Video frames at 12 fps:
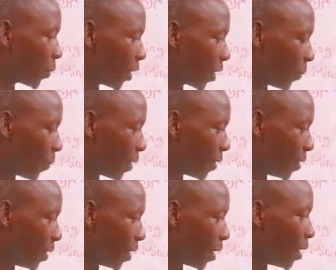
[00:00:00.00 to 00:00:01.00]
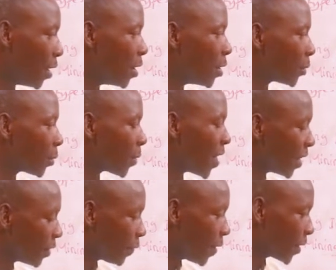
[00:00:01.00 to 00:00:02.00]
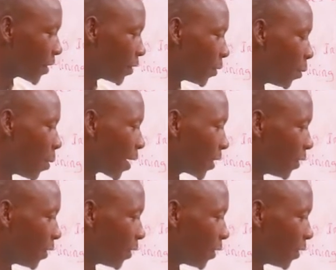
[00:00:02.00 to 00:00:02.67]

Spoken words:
to take place there. So that functions or